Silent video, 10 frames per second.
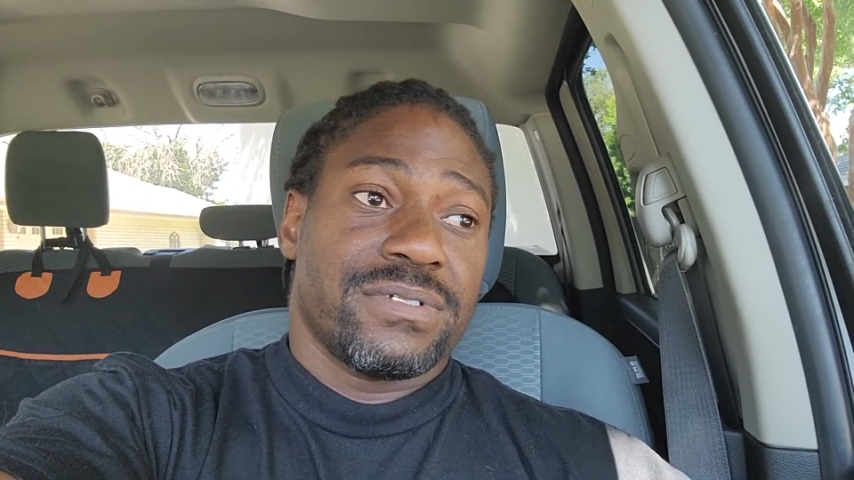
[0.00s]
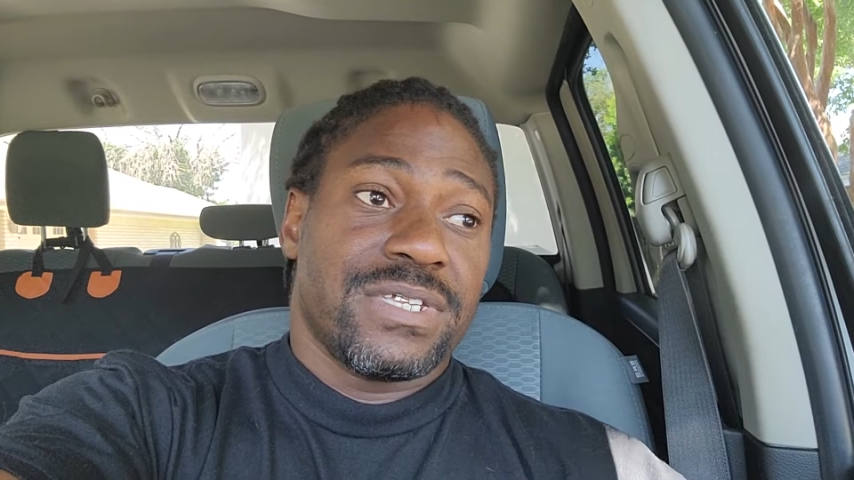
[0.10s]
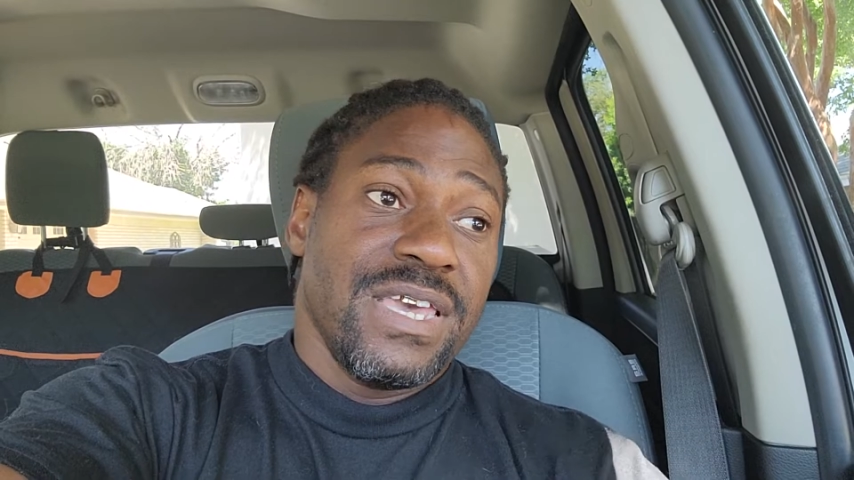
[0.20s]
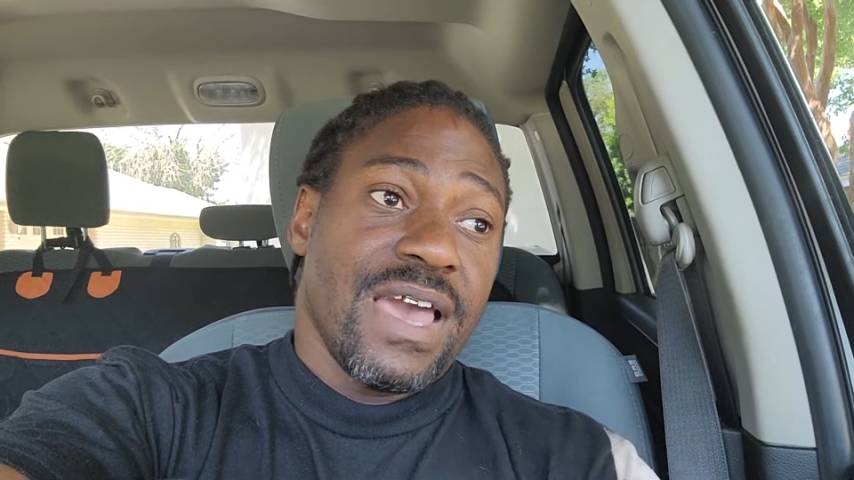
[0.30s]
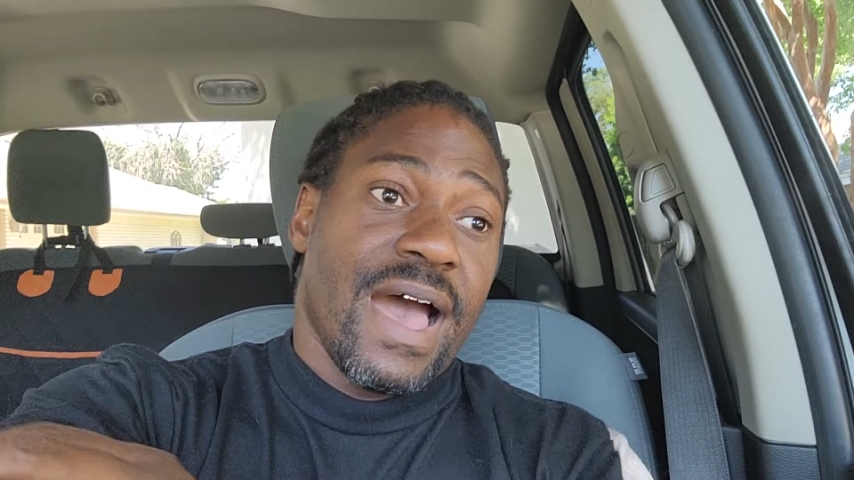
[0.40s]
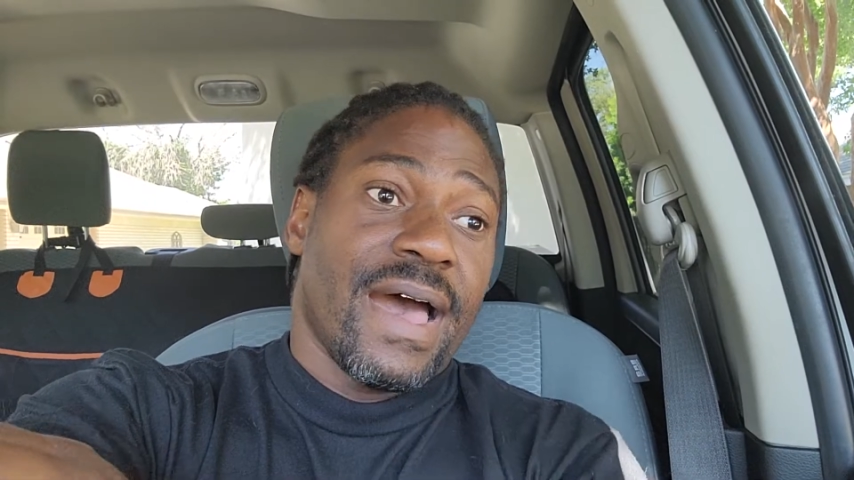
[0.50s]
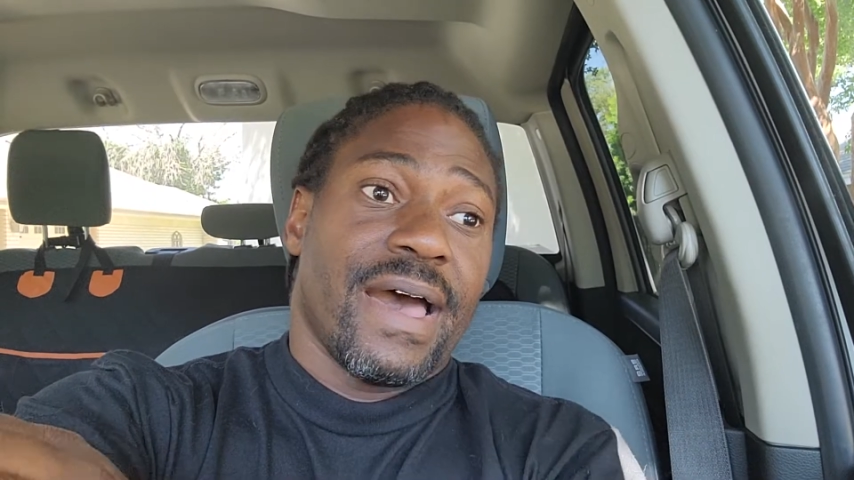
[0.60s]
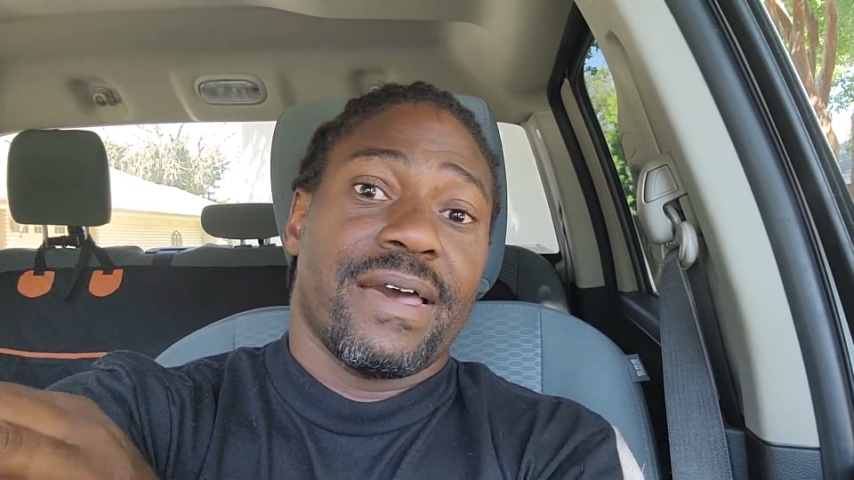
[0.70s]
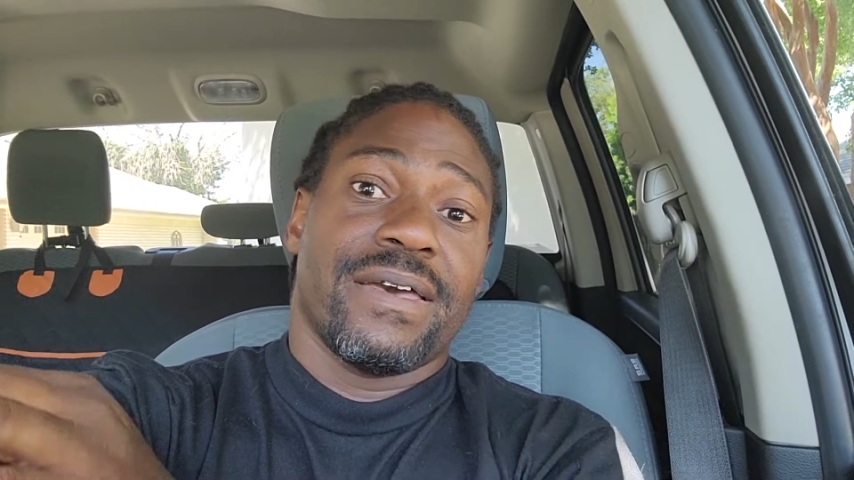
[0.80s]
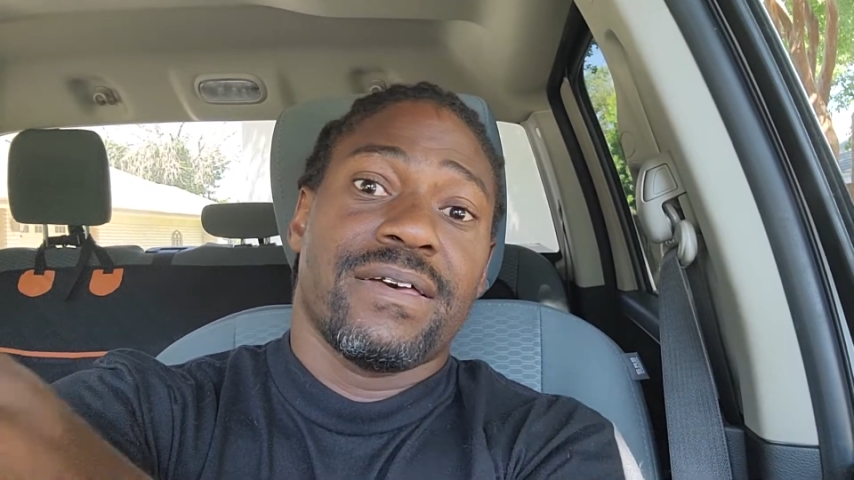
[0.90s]
TI,
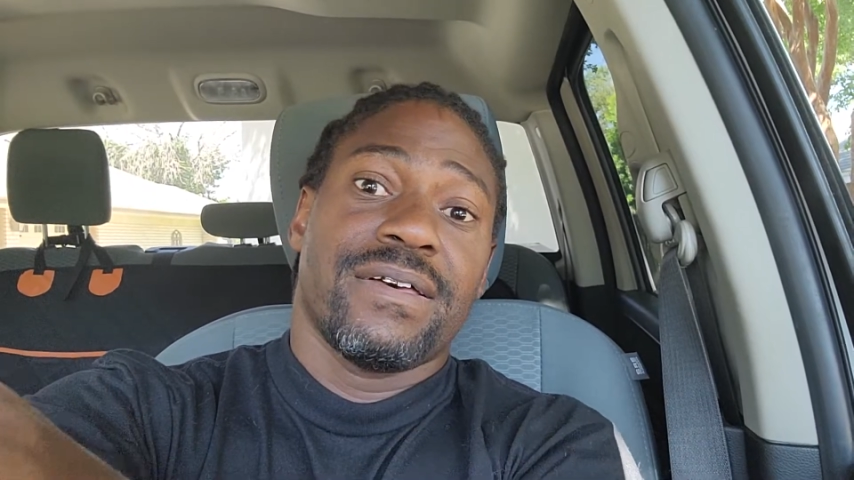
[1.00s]
a